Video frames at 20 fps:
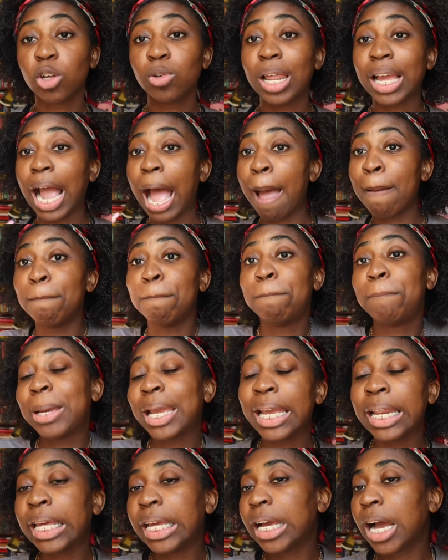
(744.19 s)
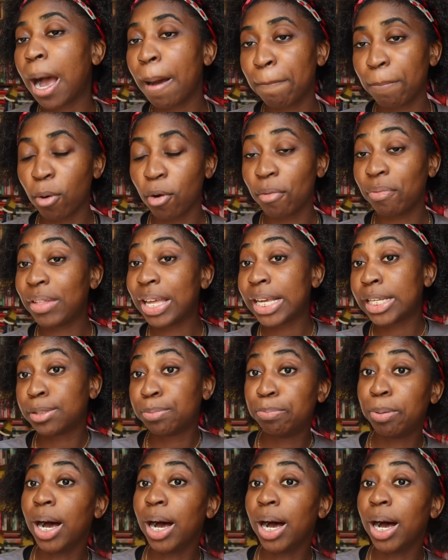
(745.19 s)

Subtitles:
So like, I'm beating up on these